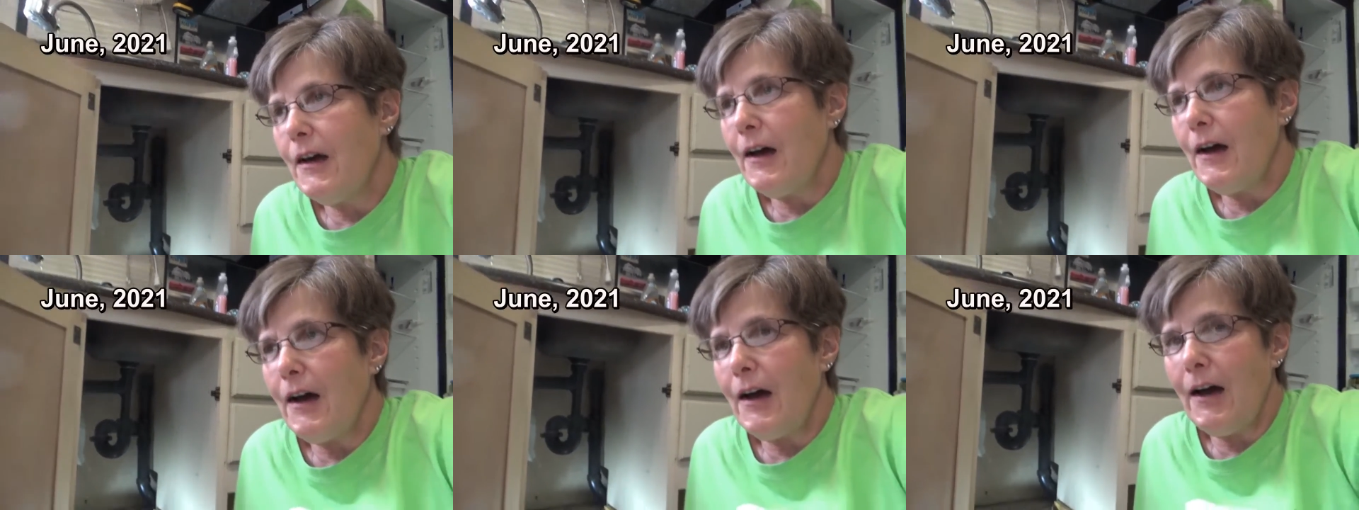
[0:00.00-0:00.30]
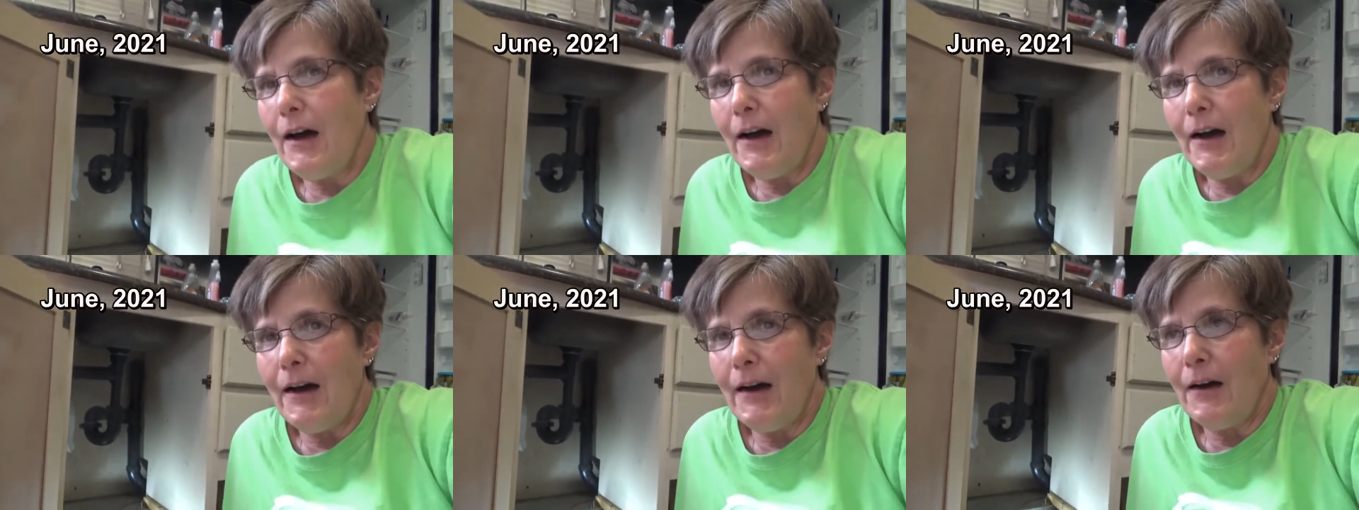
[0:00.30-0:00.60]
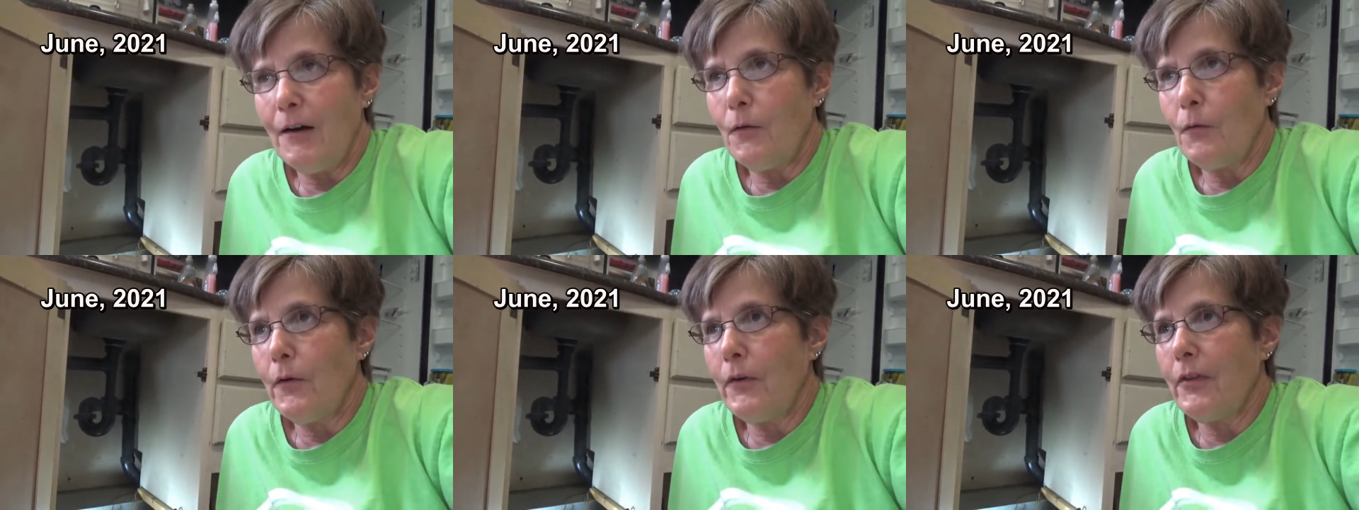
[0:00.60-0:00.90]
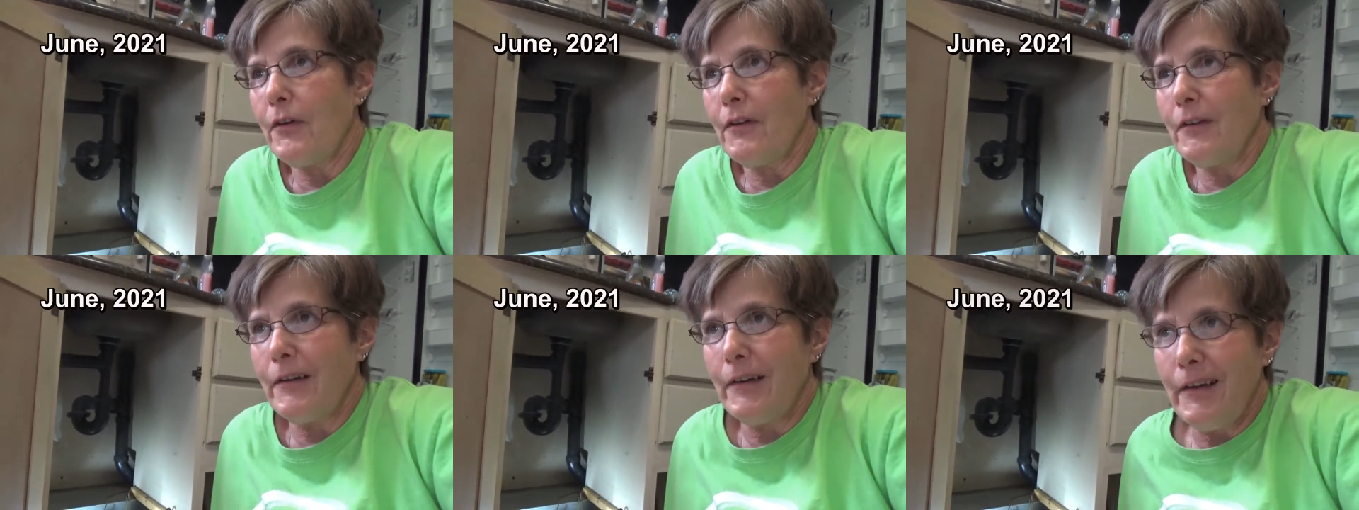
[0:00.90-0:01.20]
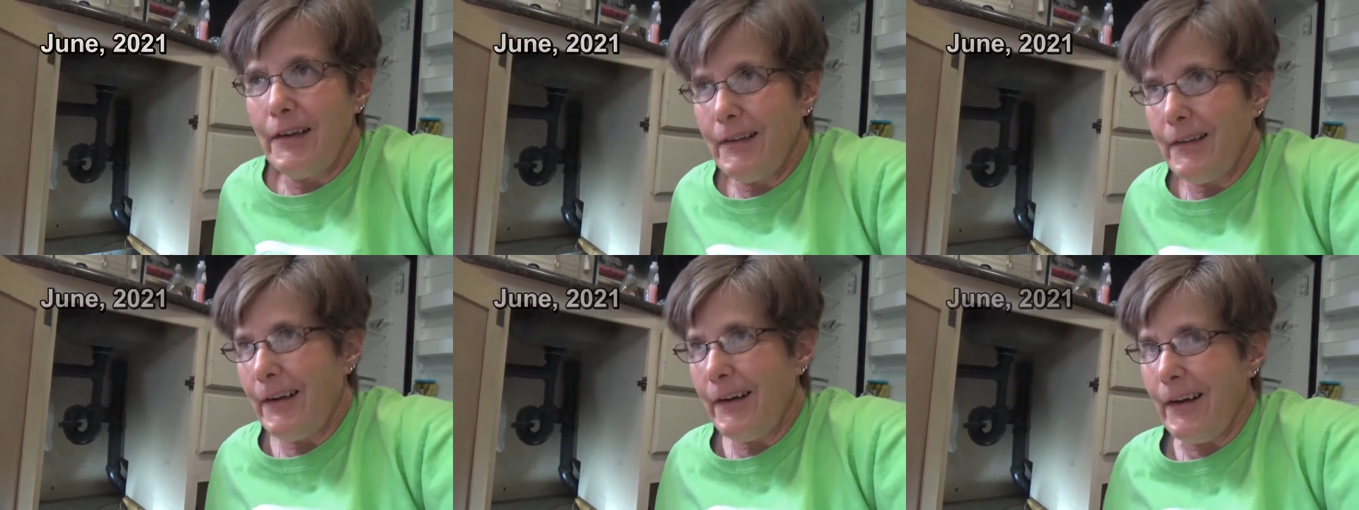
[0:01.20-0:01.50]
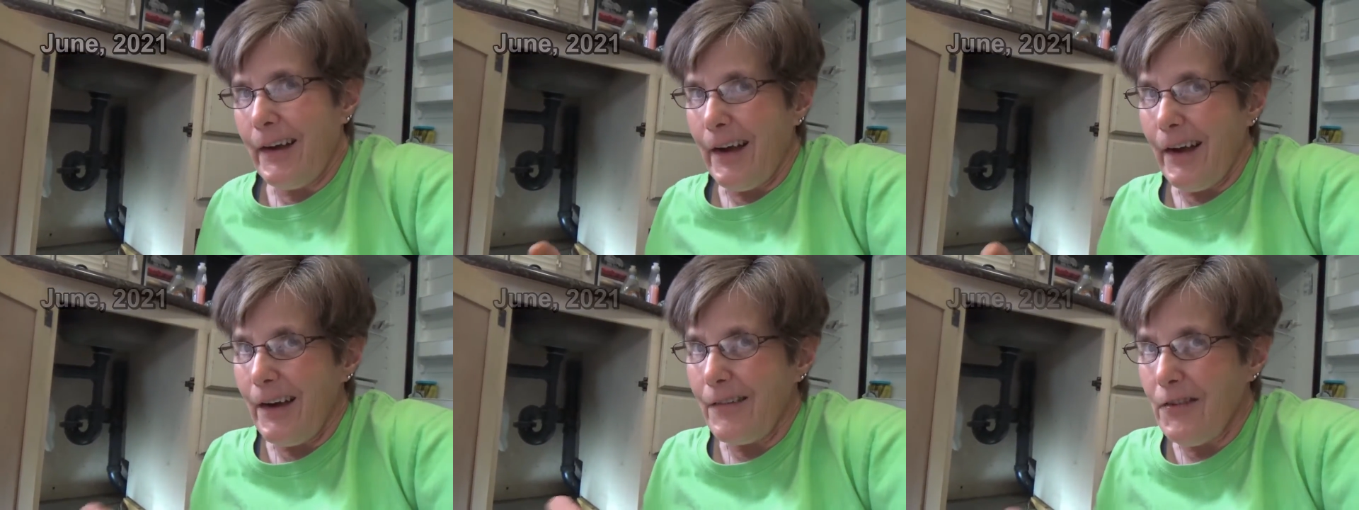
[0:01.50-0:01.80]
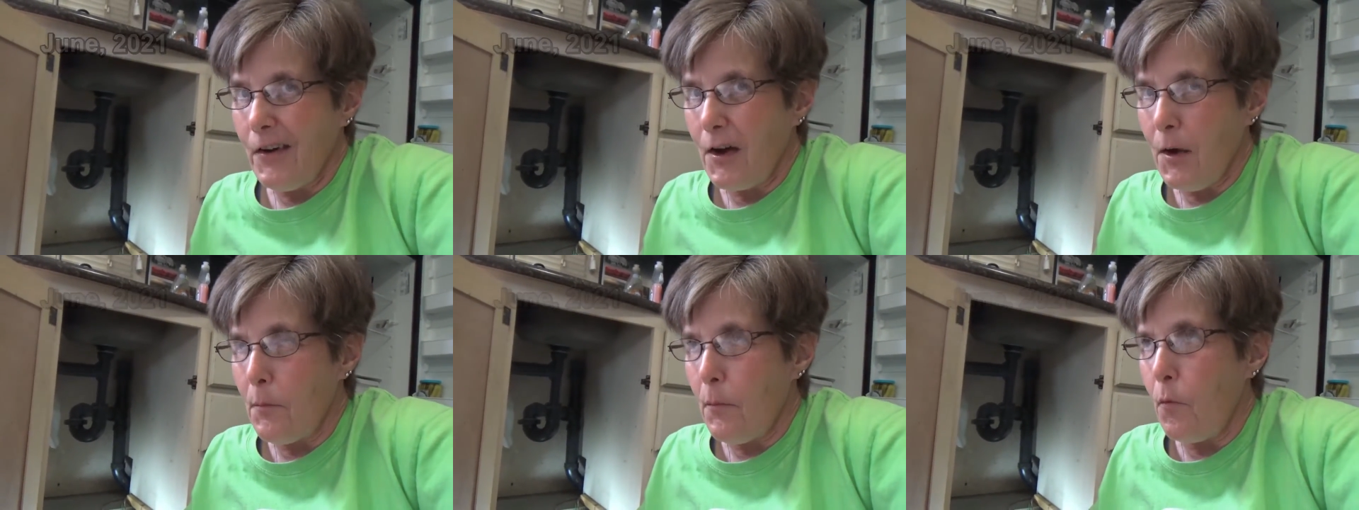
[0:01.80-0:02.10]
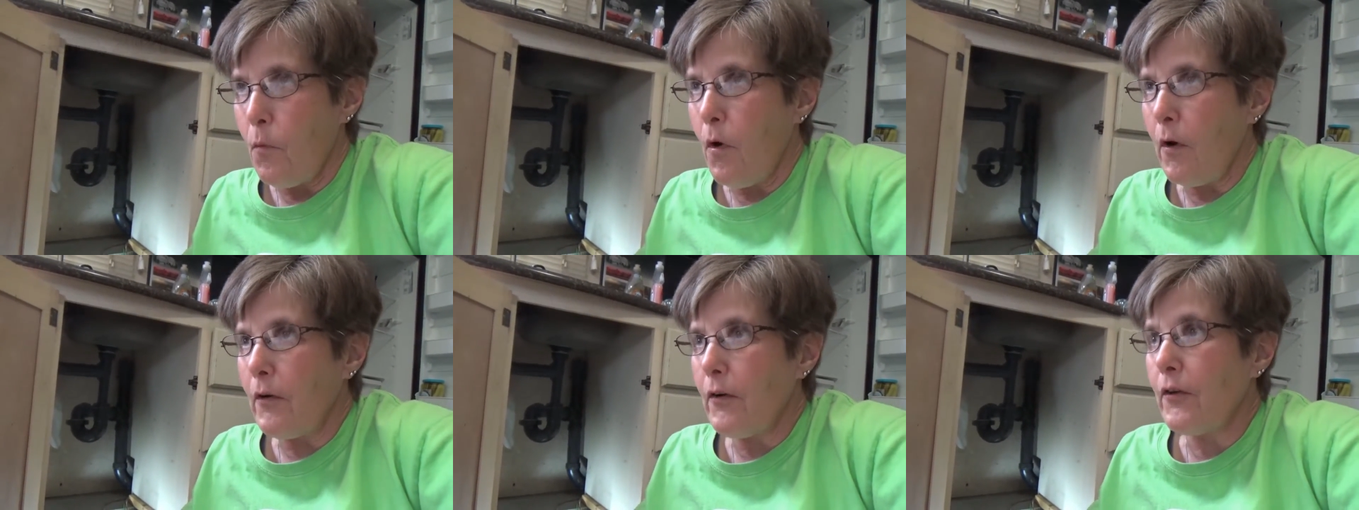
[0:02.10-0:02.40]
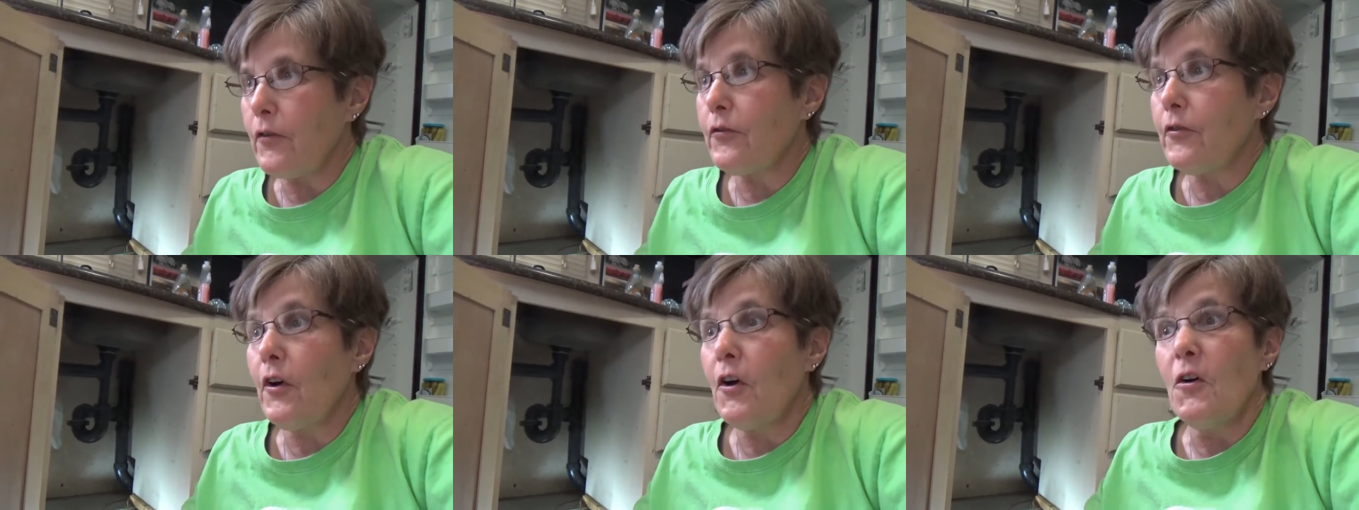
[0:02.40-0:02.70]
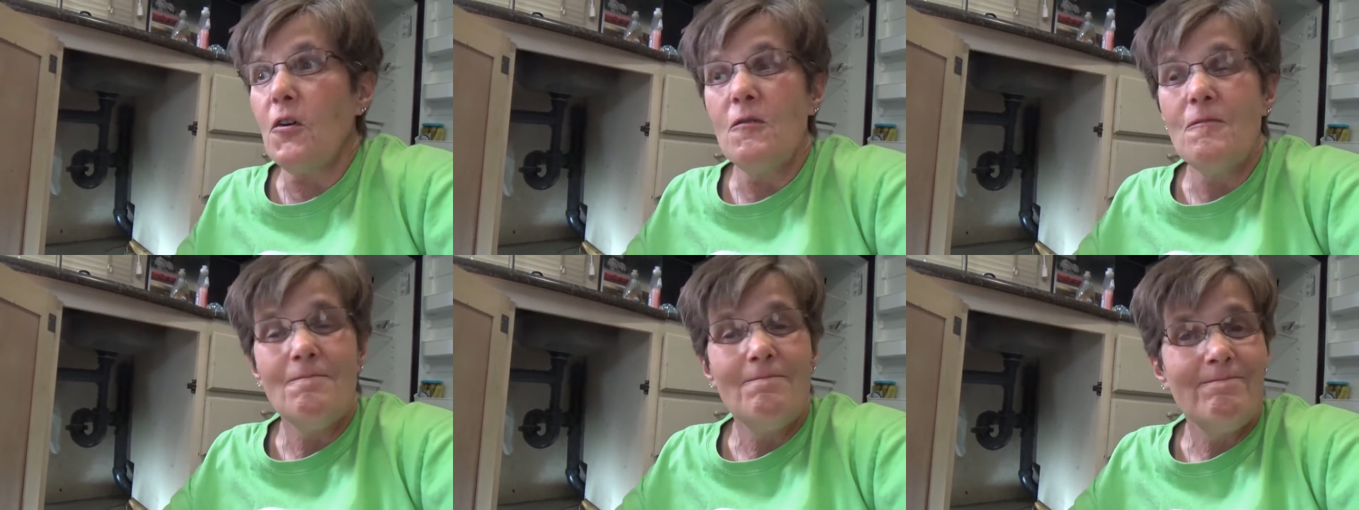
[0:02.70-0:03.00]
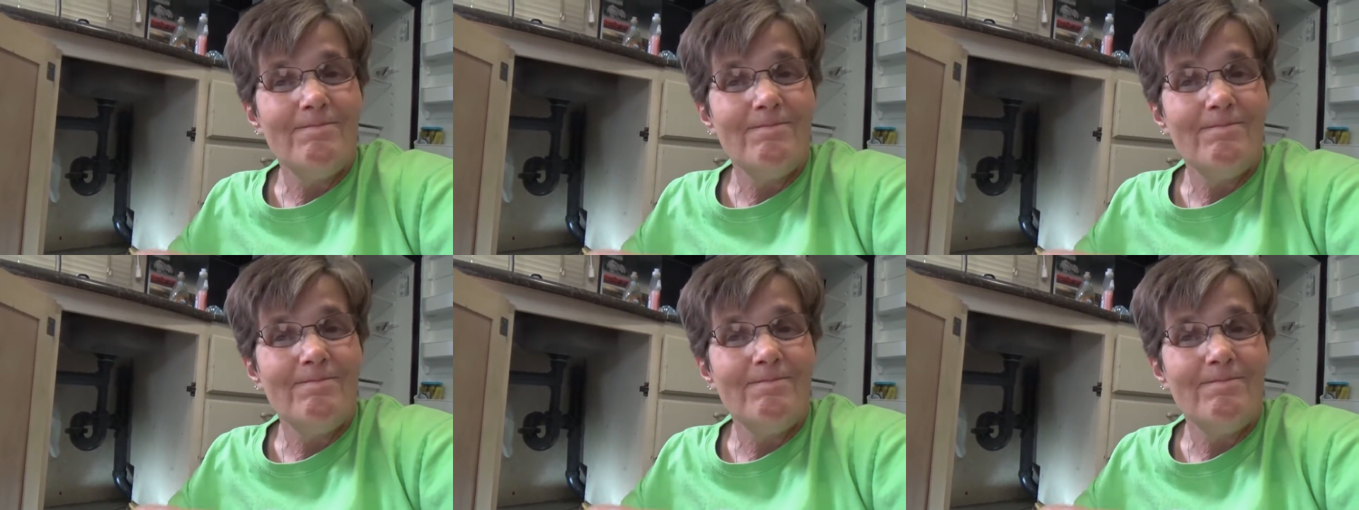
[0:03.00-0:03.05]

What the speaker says: with only getting like a half a cup of water or so,